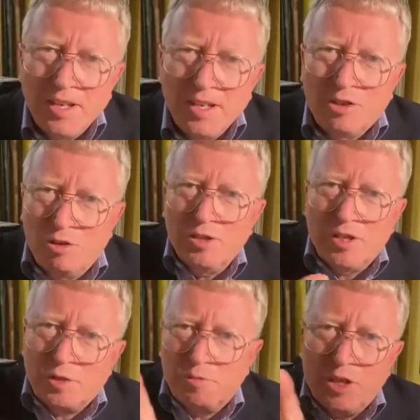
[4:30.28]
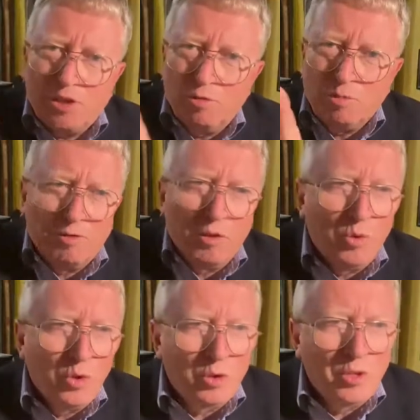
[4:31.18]
across that spectrum of the
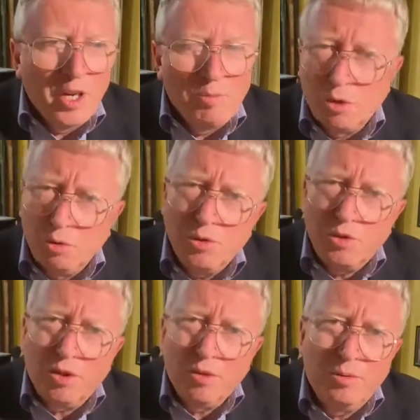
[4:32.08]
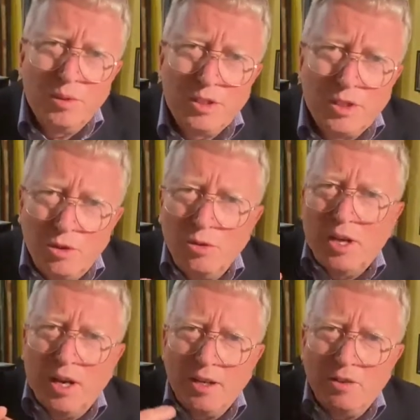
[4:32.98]
world, but also with the
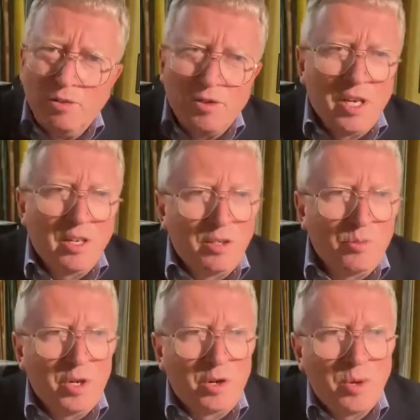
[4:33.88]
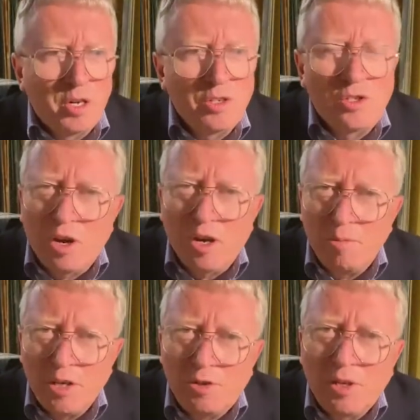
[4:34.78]
UK and New Zealand, we're about as
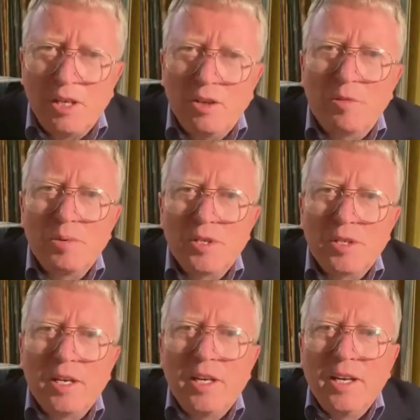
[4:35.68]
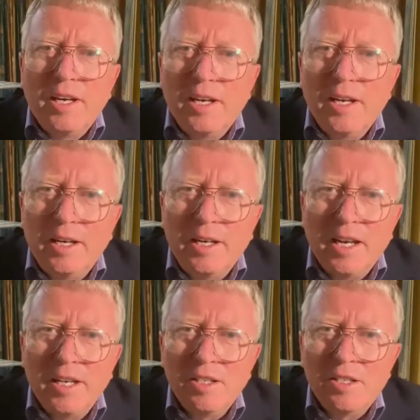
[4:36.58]
diametrically opposite
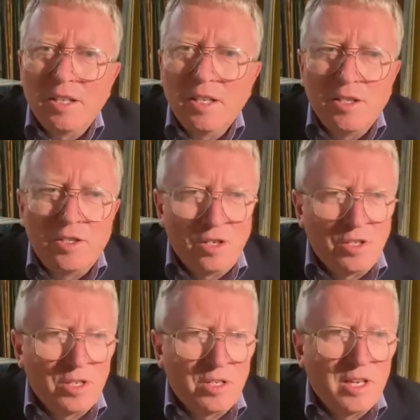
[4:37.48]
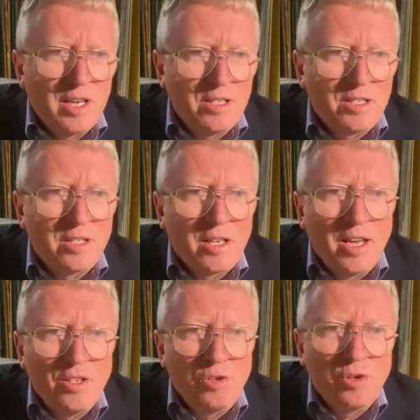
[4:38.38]
and as distant
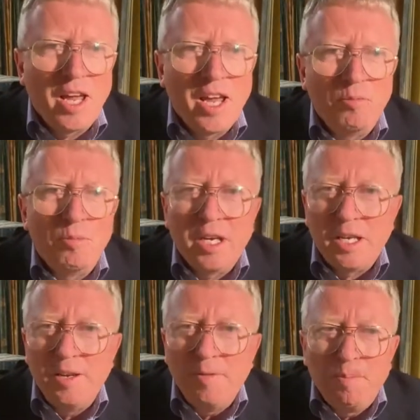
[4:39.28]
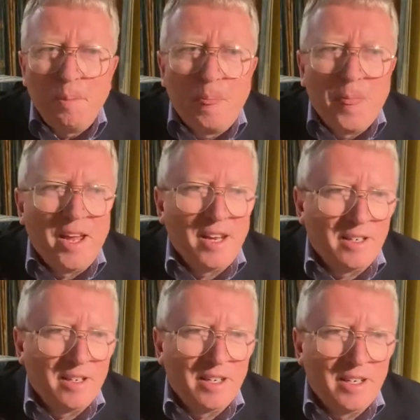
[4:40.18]
as you can be.
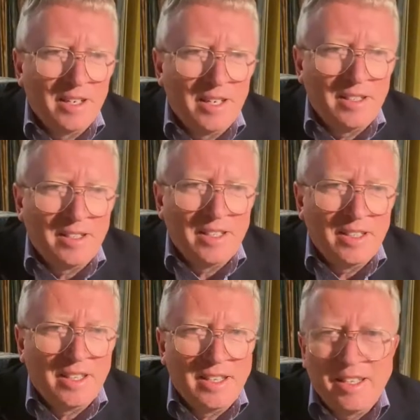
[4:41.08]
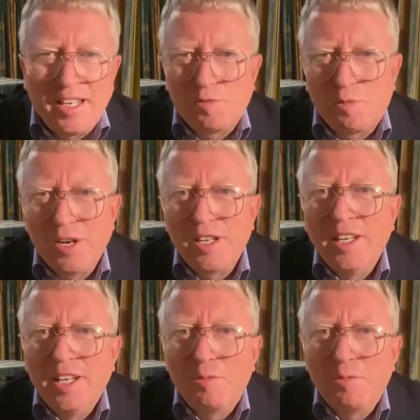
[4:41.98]
And that's pretty